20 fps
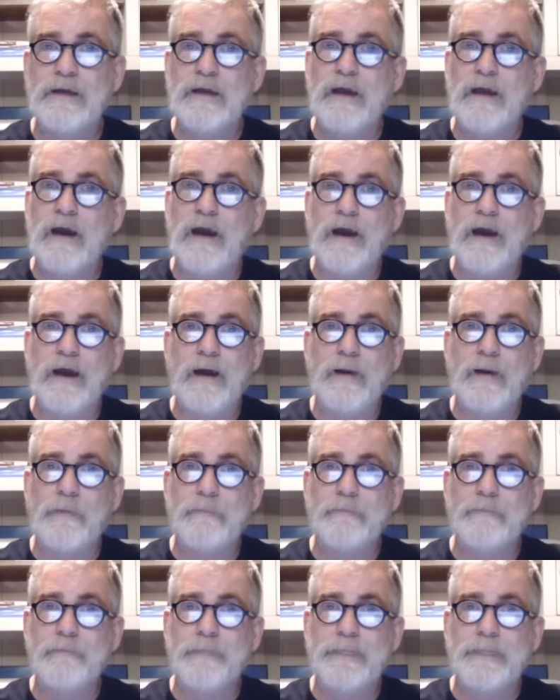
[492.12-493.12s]

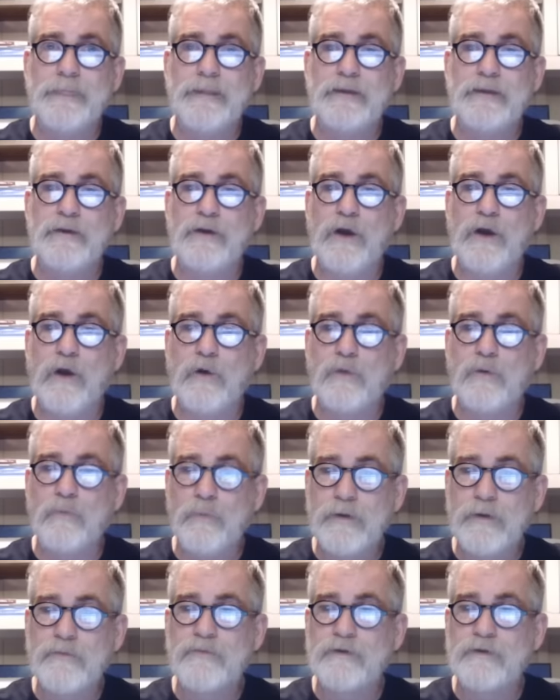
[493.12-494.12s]
Um, you know,
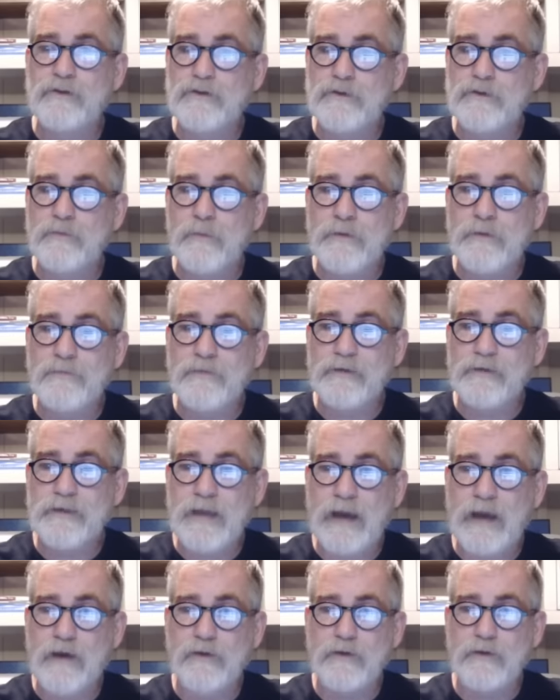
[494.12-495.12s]
we've, we've
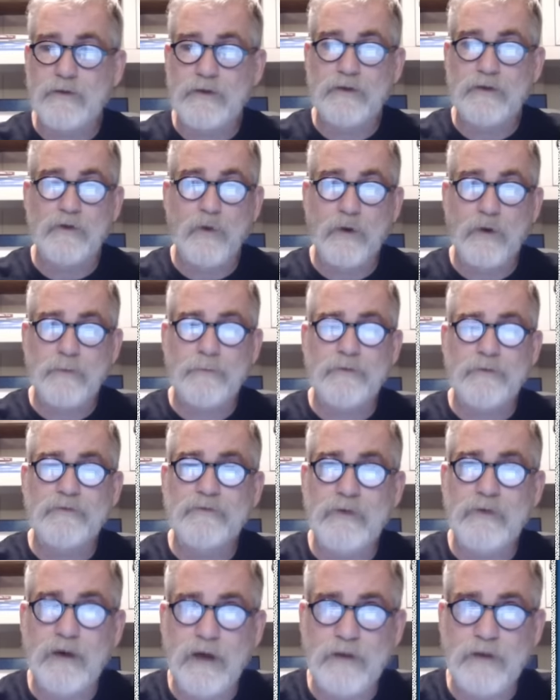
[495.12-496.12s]
encountered enormous
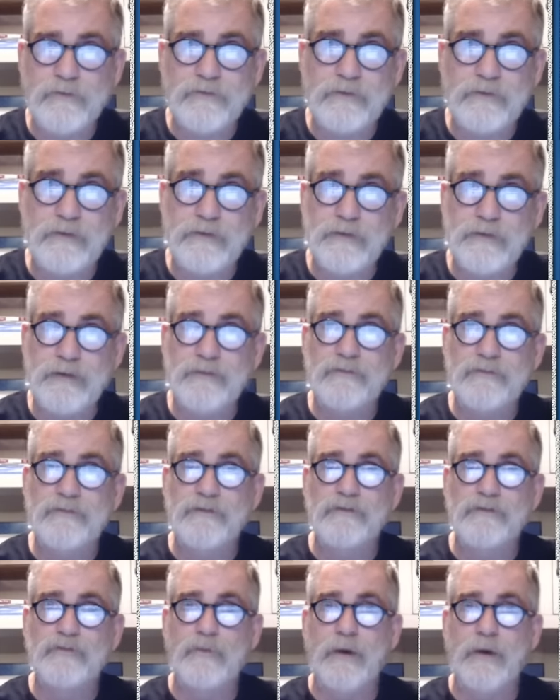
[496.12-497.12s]
cost in this
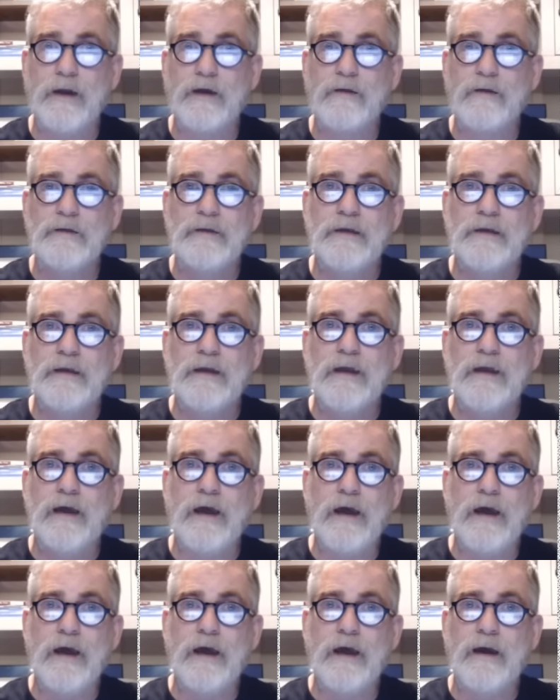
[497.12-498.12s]
as well
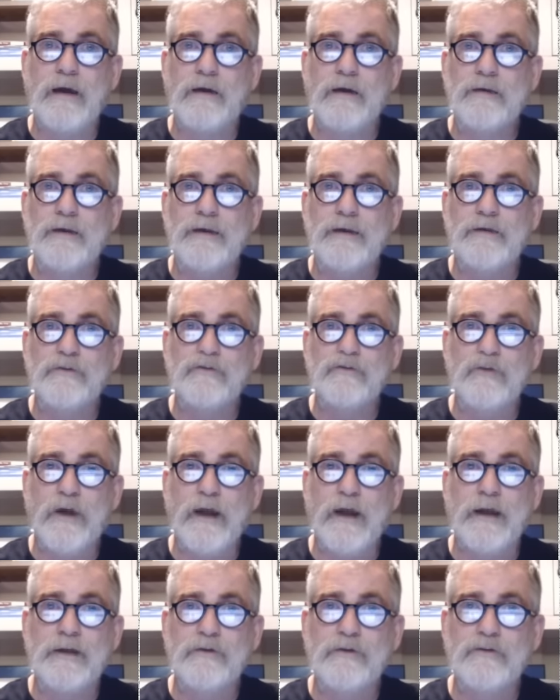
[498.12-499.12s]
uh, in
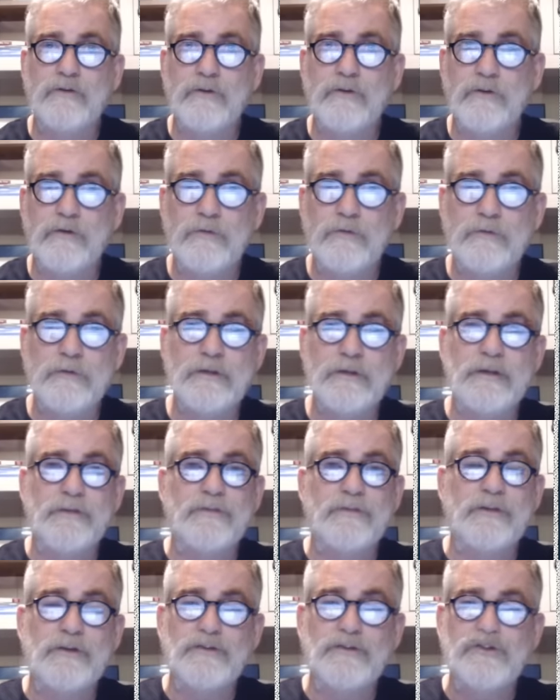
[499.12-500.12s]
trying to
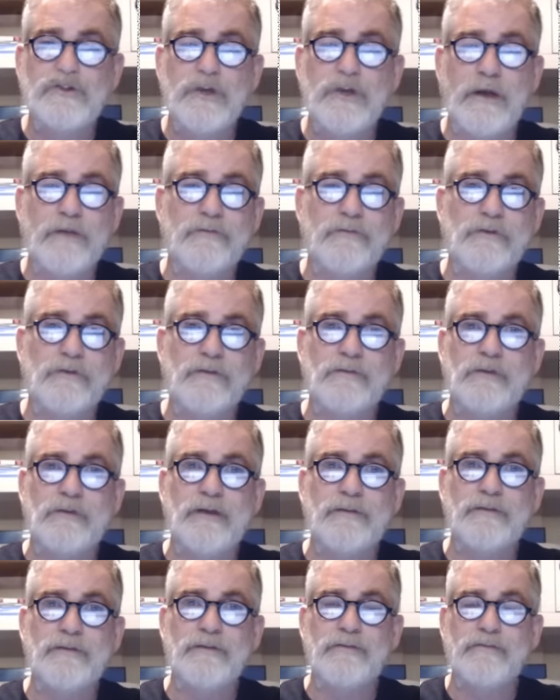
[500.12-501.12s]
get this justice,
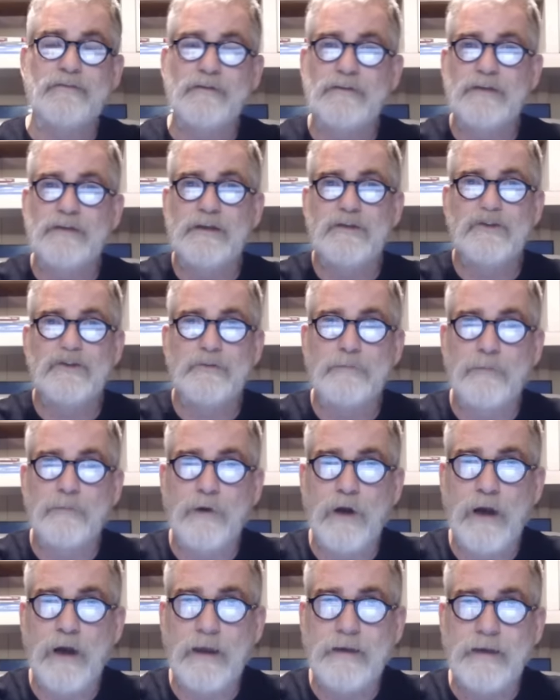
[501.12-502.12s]
get this attention
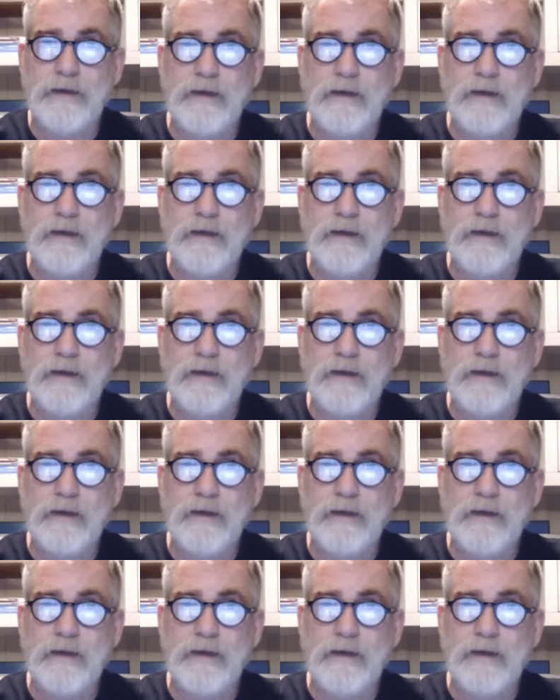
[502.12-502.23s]
brought